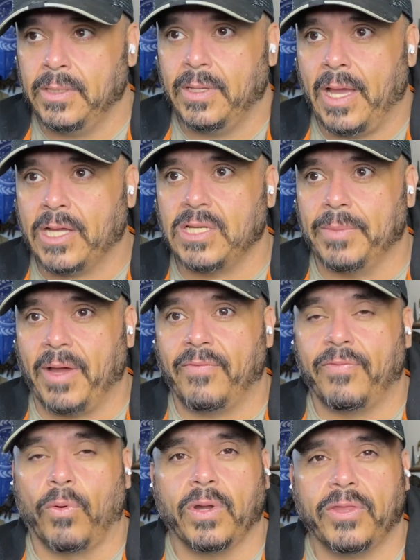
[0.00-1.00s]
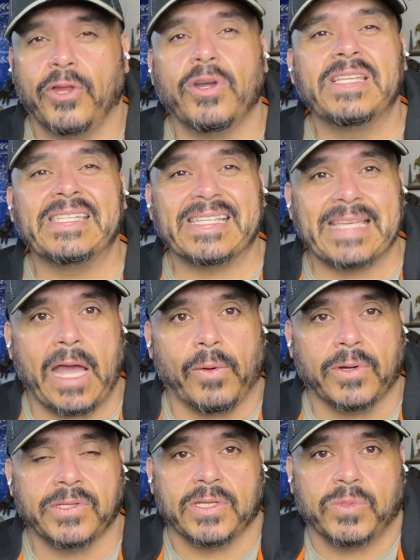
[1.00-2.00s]
actually about 36
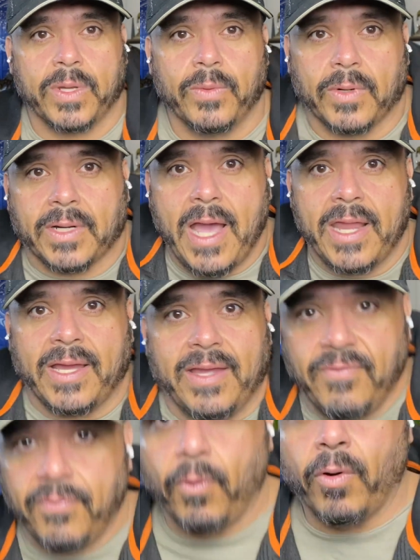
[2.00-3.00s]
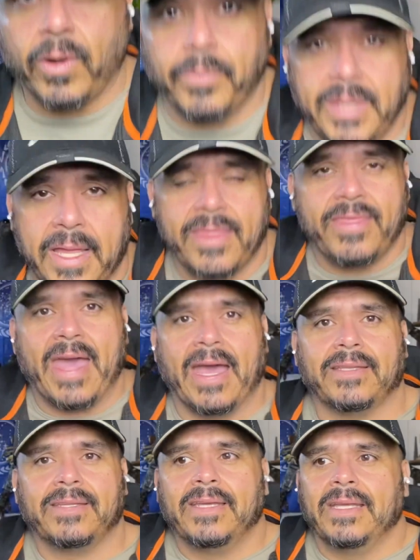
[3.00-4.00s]
hours since we were kind of informed
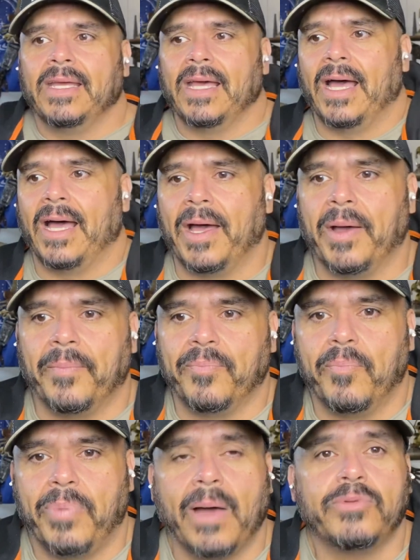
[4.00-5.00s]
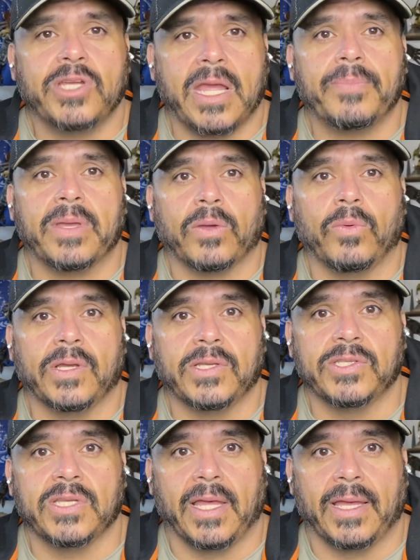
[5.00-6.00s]
that Bob Chapek
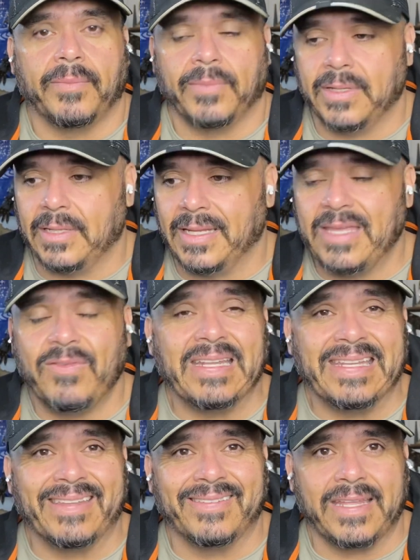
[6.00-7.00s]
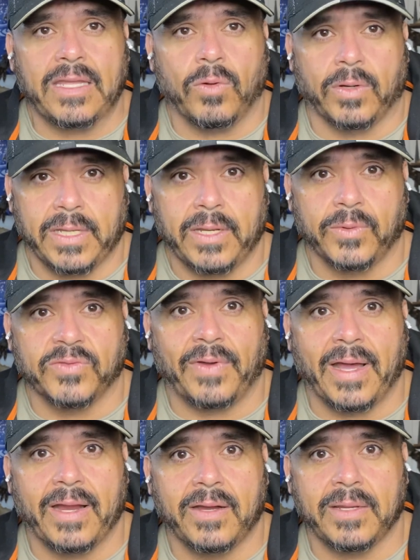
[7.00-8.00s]
was leaving Disney, or that he was
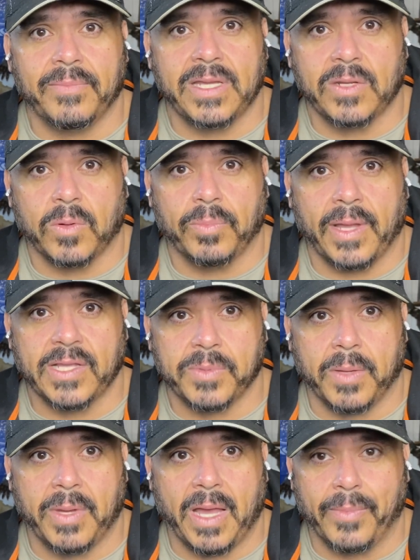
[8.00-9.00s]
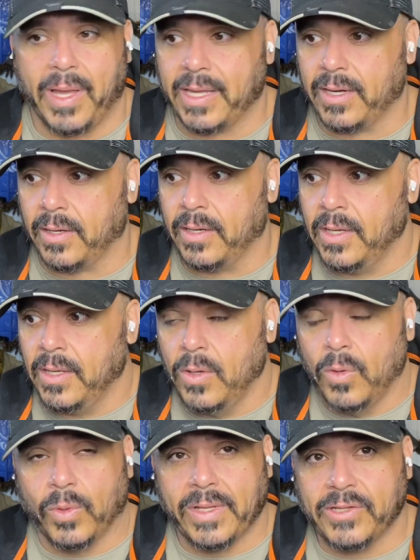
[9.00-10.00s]
fired and being replaced by Bob Iger.
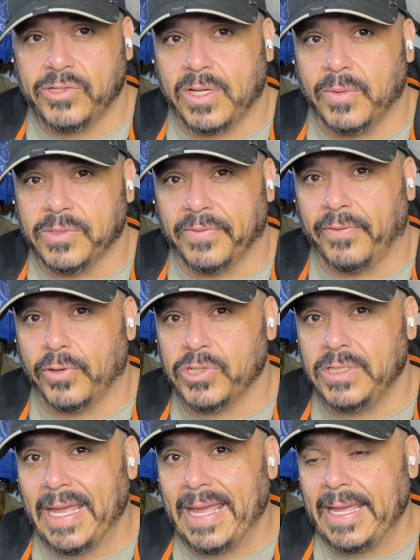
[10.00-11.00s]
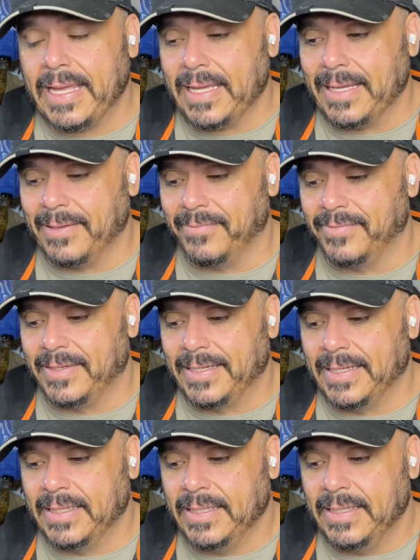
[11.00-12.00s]
Well, yesterday was the first day of Bob